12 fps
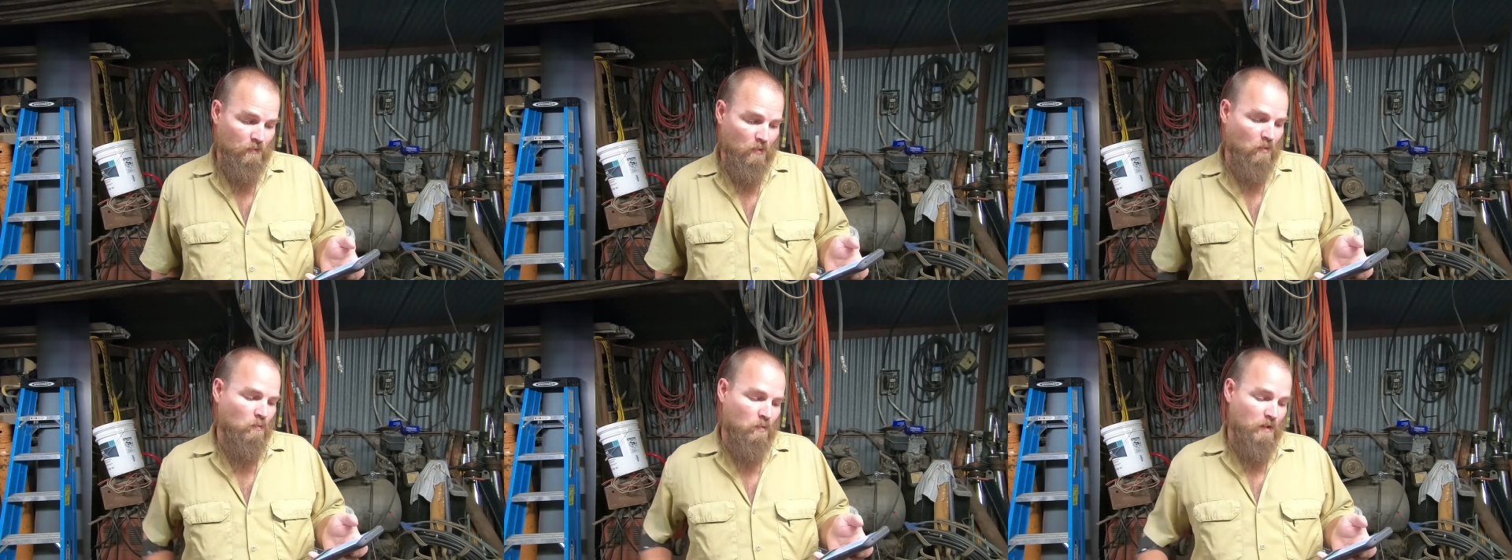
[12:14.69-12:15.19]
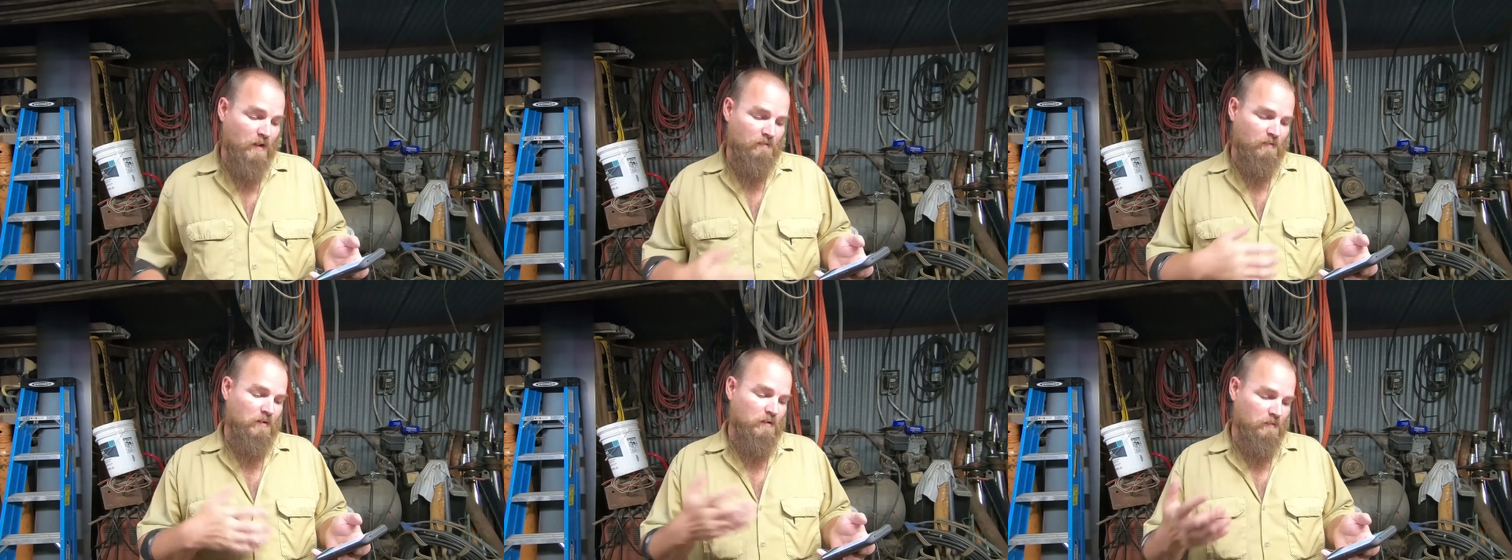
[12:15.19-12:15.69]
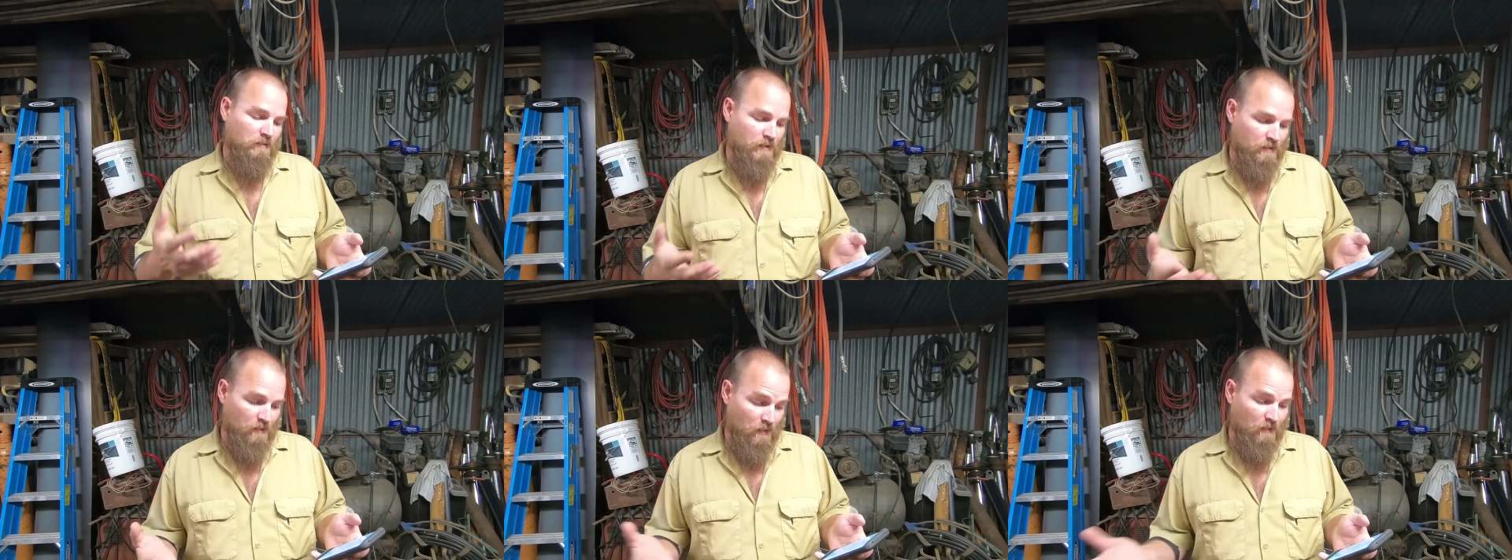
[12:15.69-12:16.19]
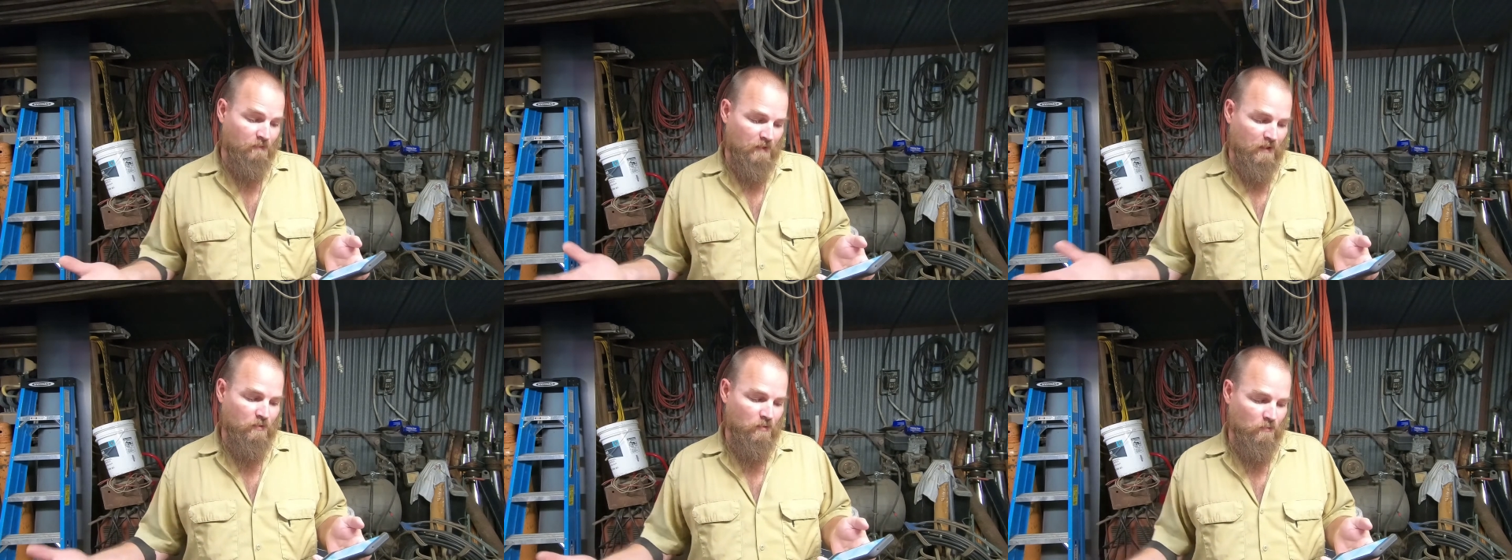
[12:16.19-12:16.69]
or whatever of
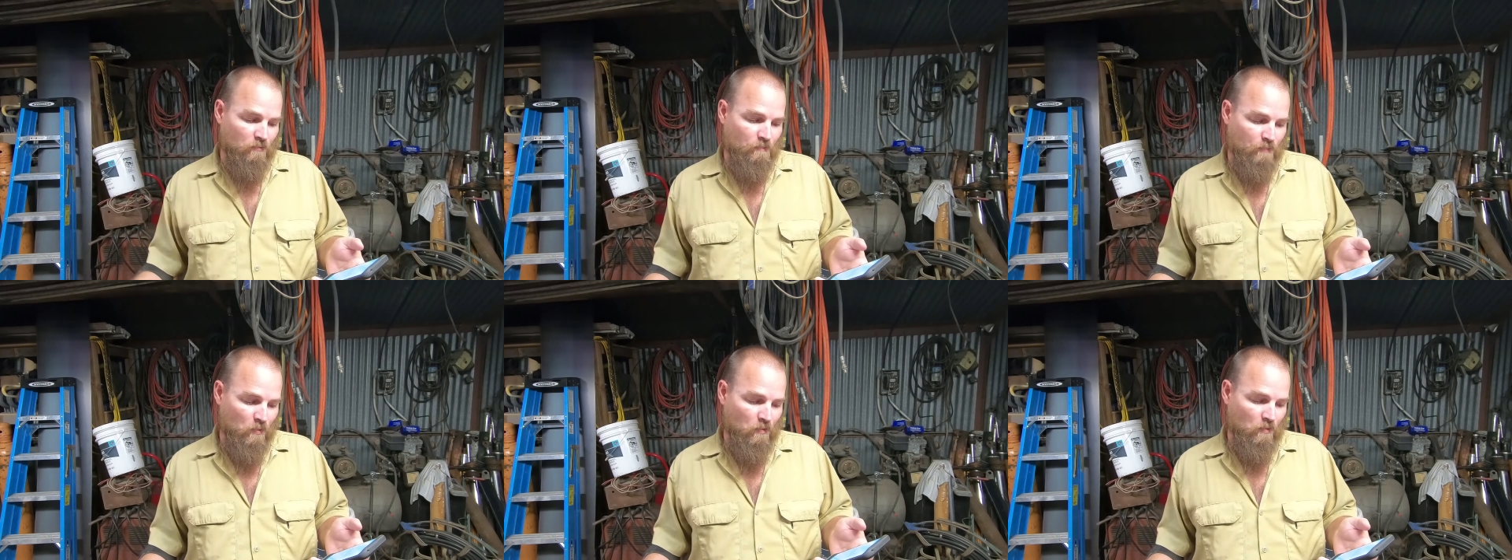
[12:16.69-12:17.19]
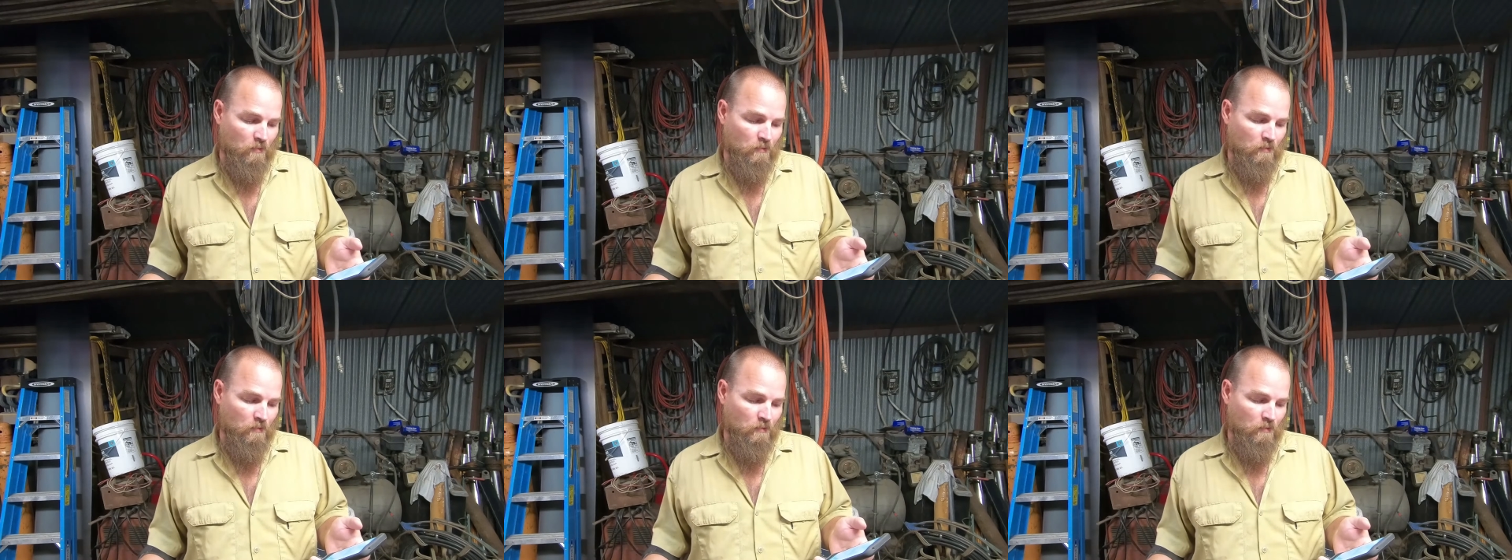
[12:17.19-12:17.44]
a good report,